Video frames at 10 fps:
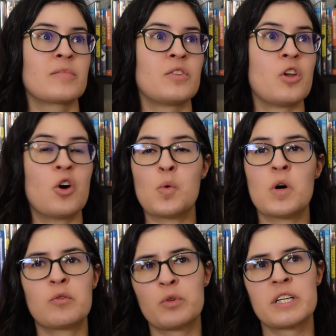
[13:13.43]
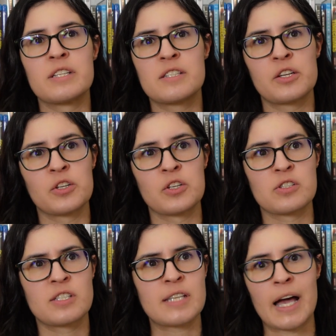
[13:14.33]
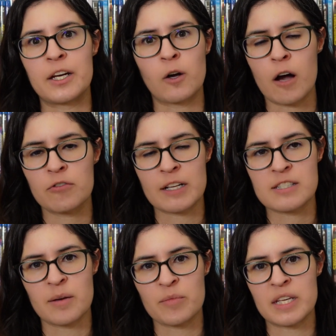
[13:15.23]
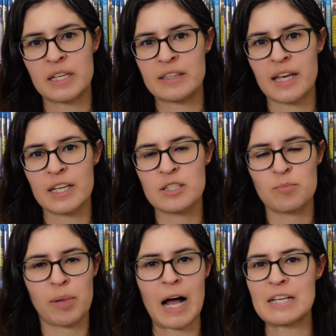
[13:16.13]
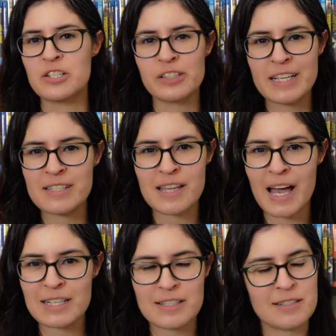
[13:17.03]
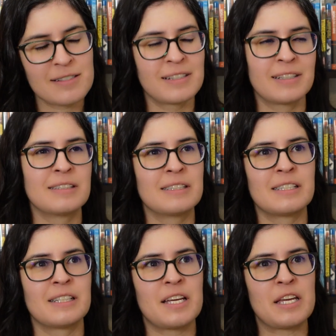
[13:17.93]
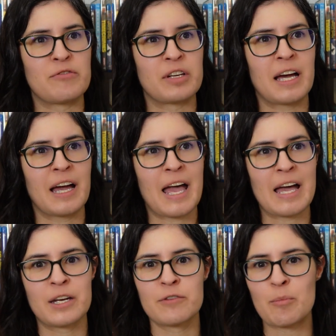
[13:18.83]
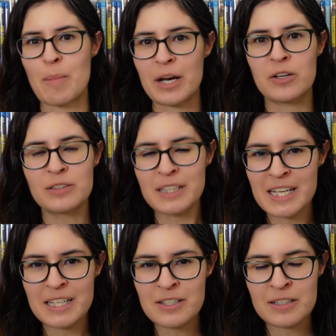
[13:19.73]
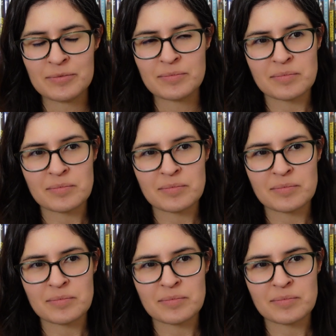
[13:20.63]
No one would consider signing off on something that postulates that, even ahead of a medical need.